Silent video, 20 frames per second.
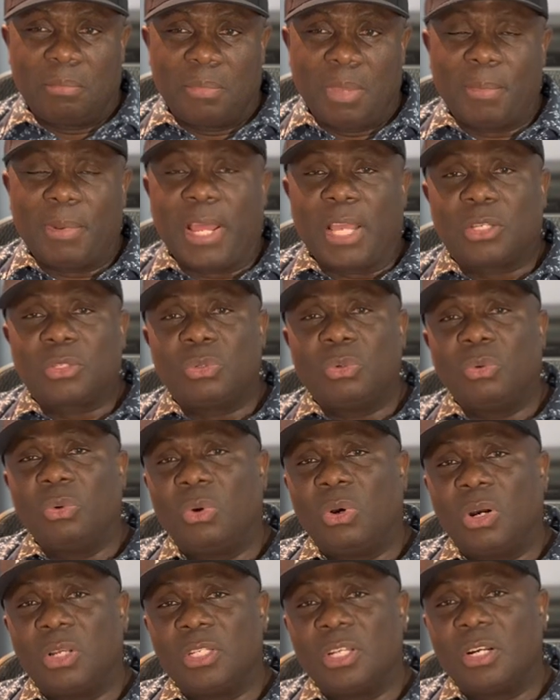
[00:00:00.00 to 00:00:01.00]
maybe like
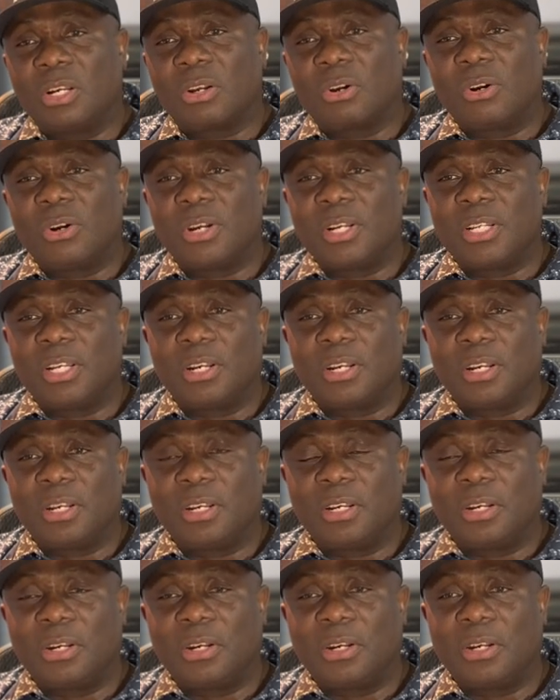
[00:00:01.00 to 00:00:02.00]
two undercord
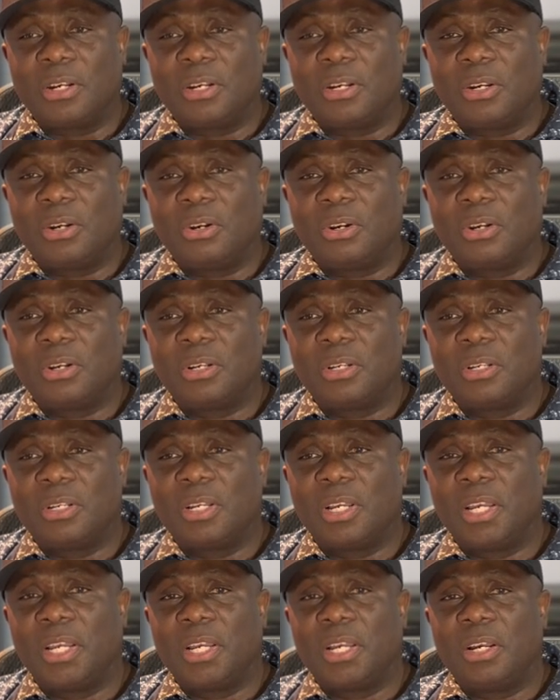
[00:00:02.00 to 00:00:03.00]
or, or, or,
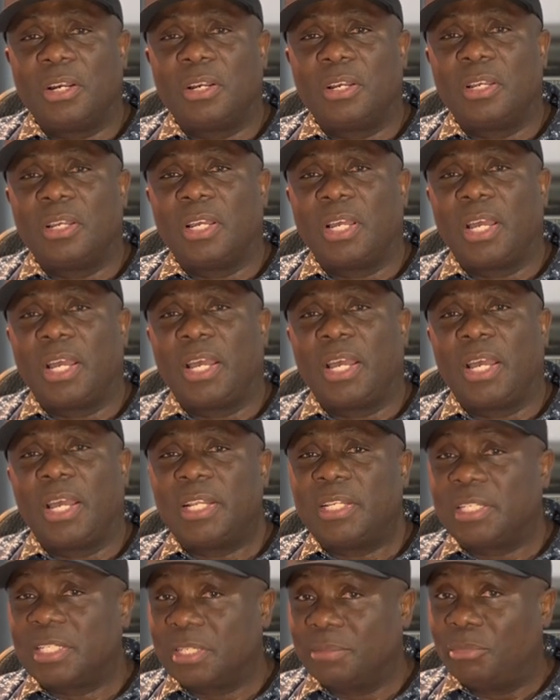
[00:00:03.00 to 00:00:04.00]

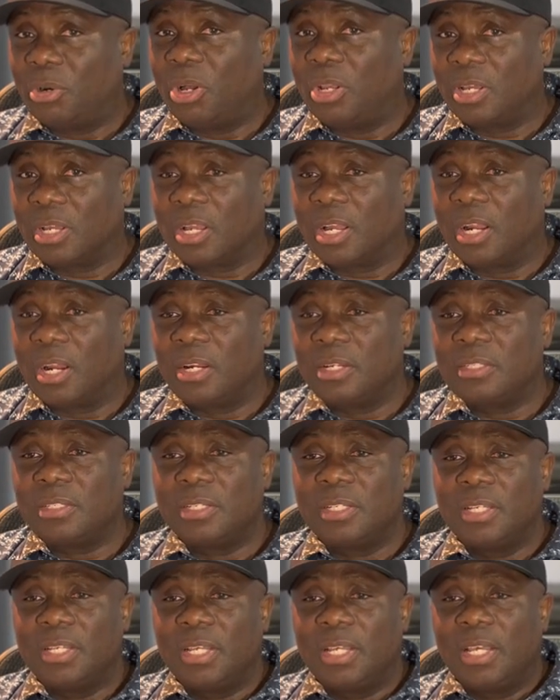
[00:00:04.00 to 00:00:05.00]
and smaller
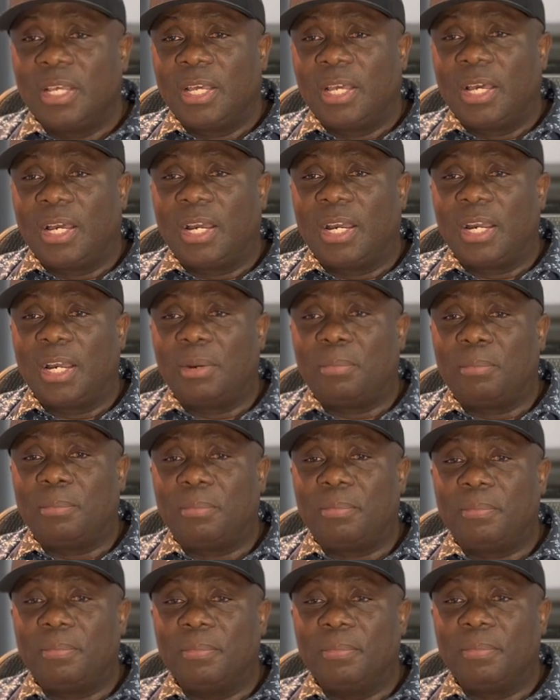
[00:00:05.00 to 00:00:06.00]
cars.
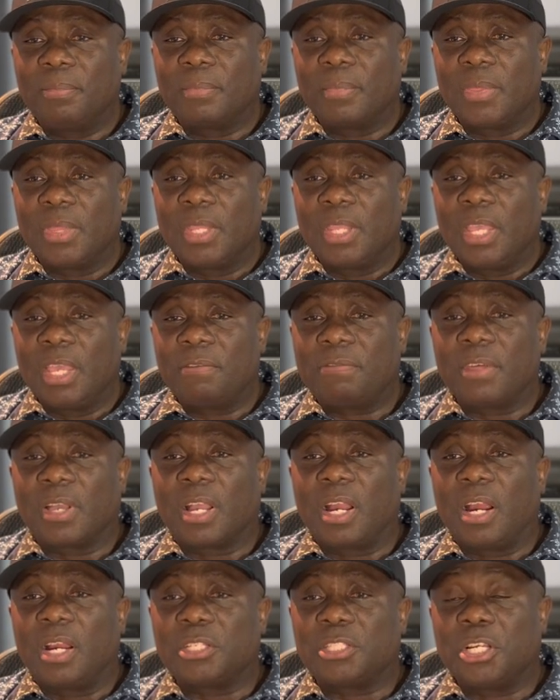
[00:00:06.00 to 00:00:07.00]
Um, if the
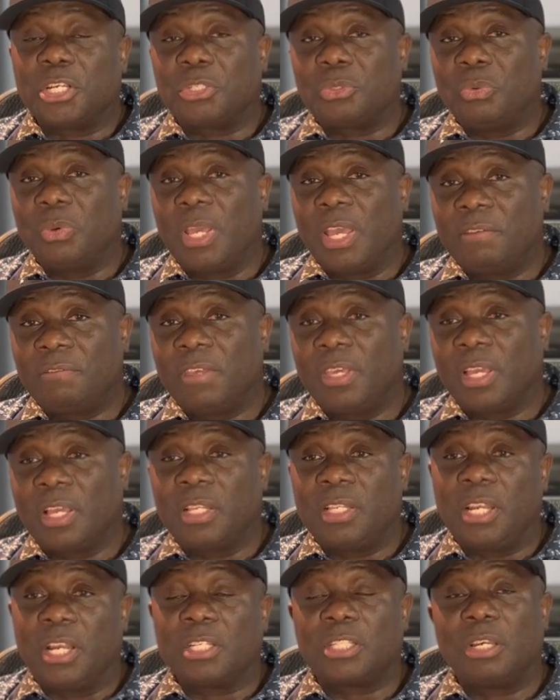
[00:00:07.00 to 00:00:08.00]
cars are too heavy,
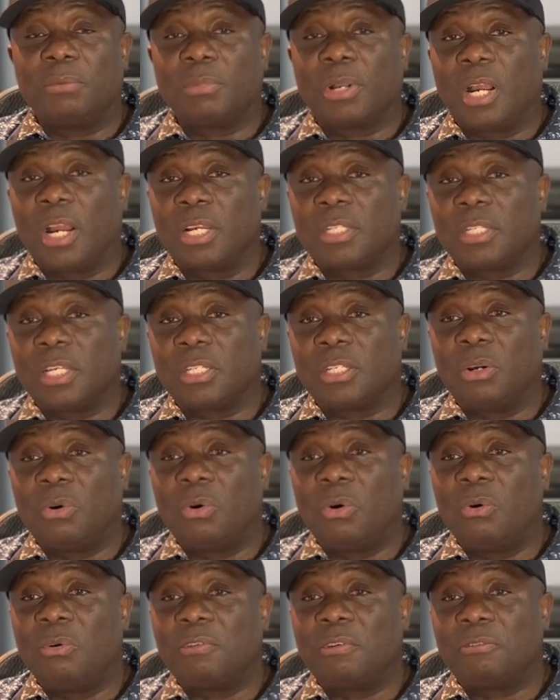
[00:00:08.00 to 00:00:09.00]
there are some cars that are
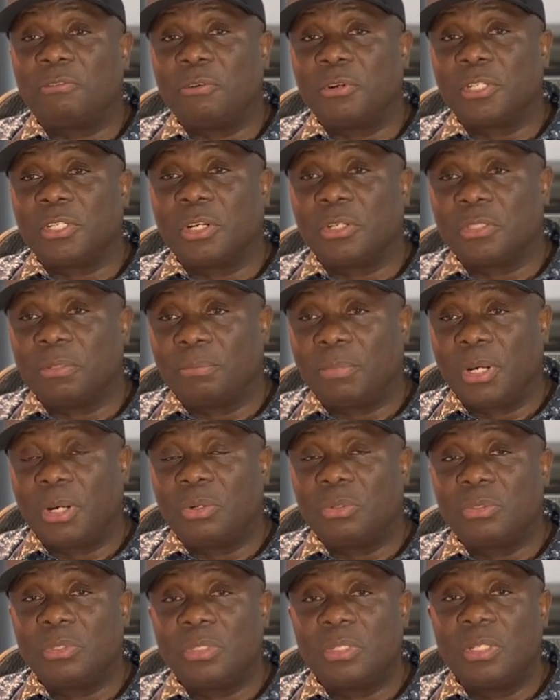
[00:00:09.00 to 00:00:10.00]
over 4,000
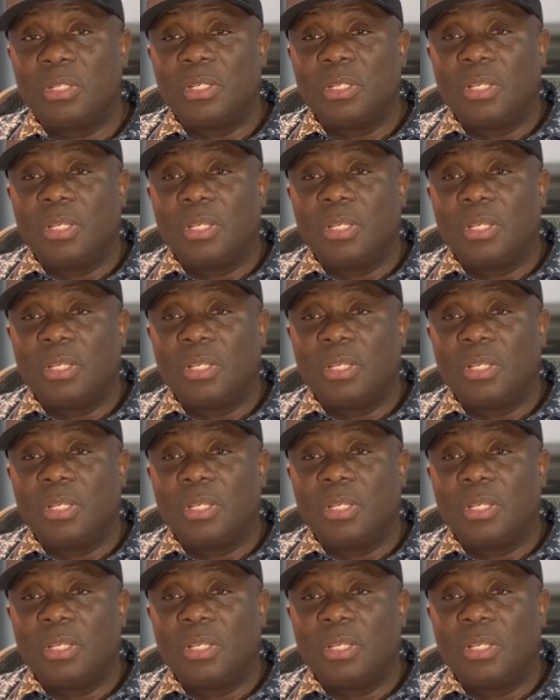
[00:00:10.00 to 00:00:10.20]
pounds.